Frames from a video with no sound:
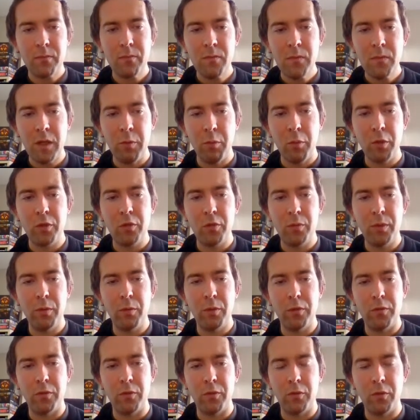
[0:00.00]
And what do we
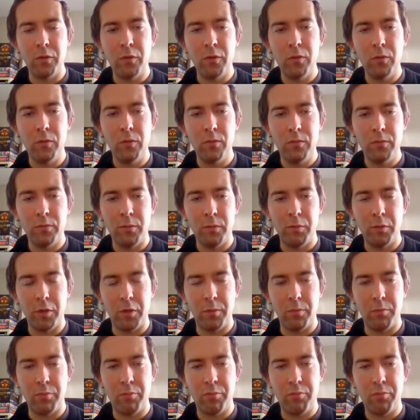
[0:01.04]
want to do? We want to
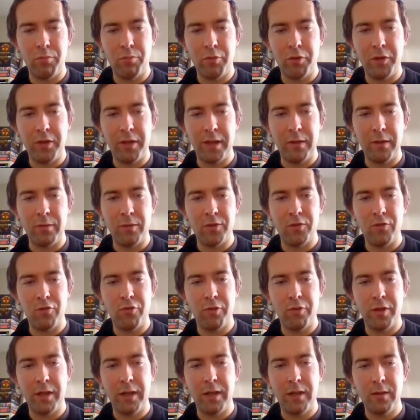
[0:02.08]
print out a
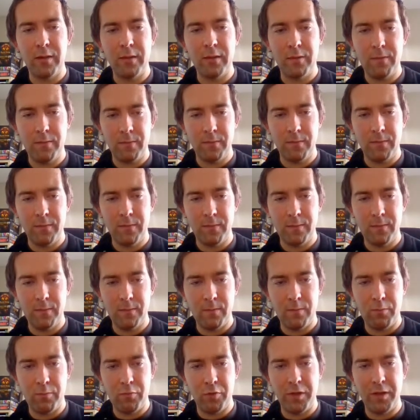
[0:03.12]
string,
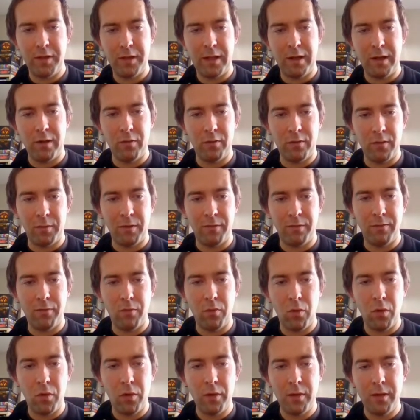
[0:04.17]
printing out the
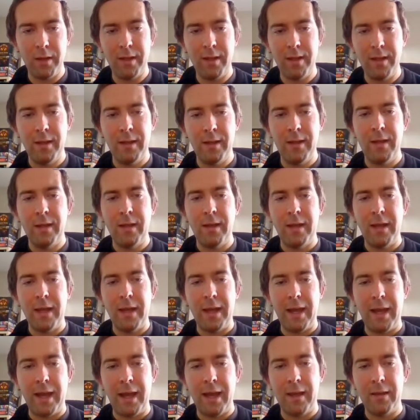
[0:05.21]
before
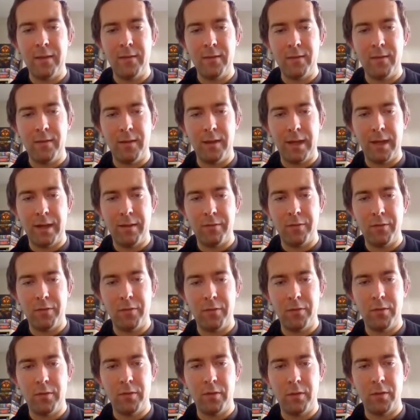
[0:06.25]
and the
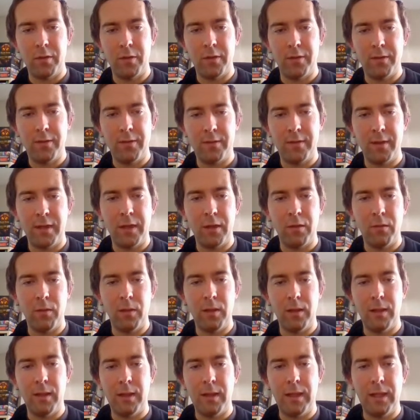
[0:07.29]
after on a single
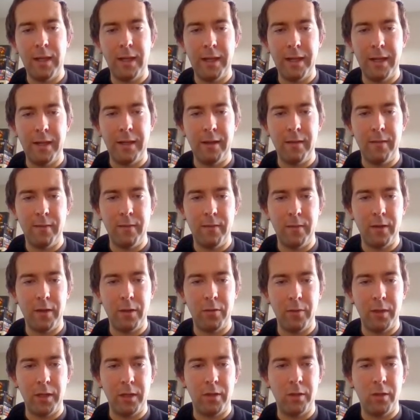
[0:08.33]
line. There
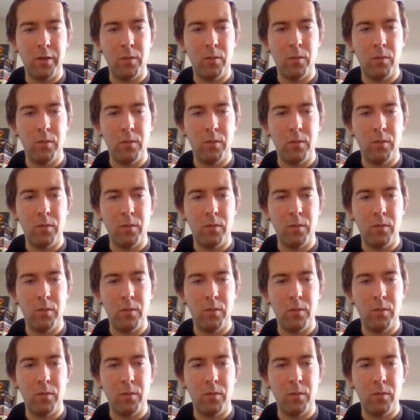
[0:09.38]
we go.